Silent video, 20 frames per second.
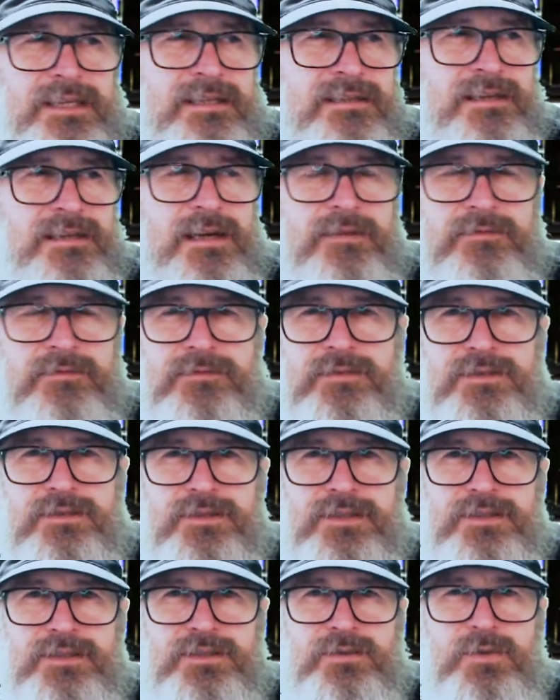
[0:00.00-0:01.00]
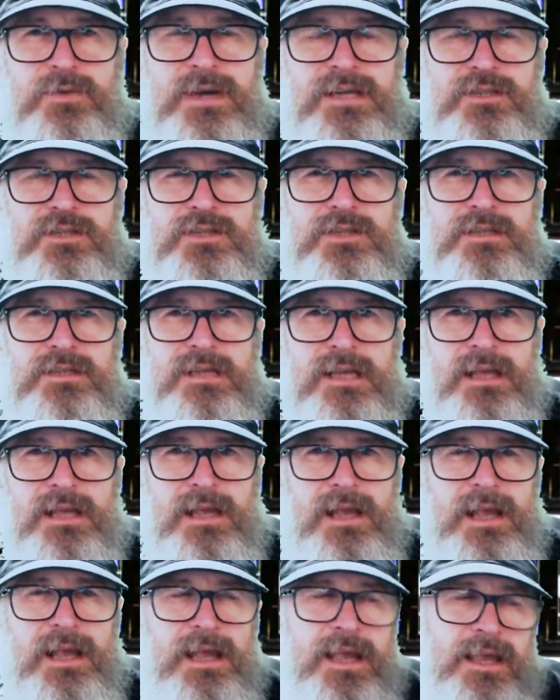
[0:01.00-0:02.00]
tough situation,
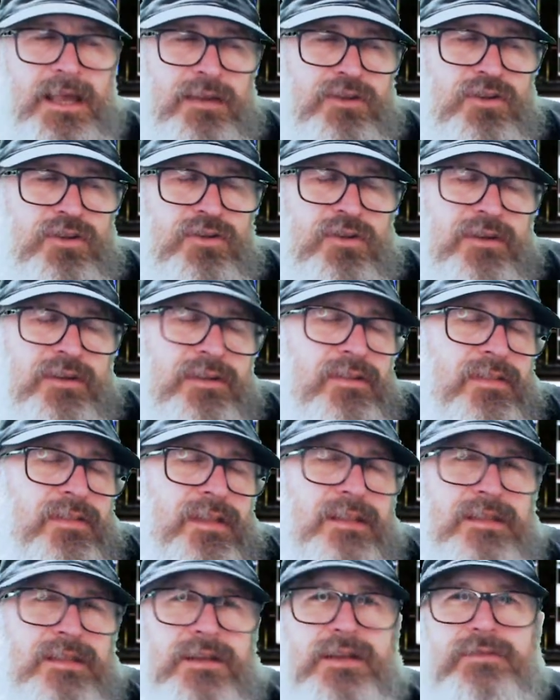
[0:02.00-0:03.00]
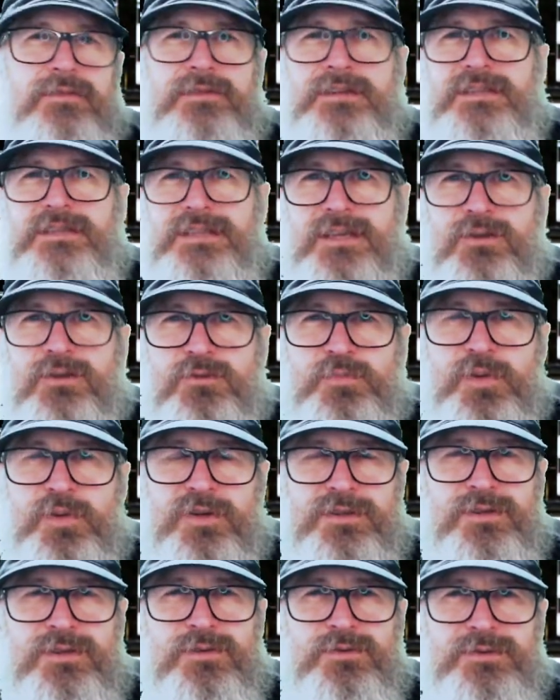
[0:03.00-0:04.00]
and you'd like to think that even a skilled
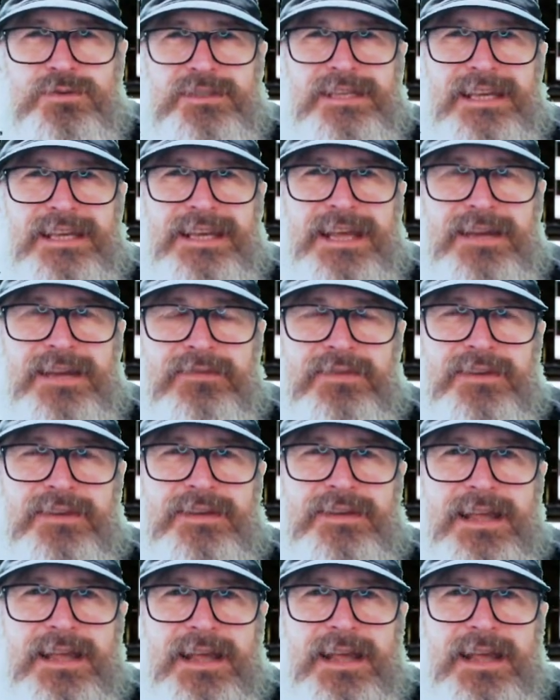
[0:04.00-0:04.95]
person couldn't get out of it,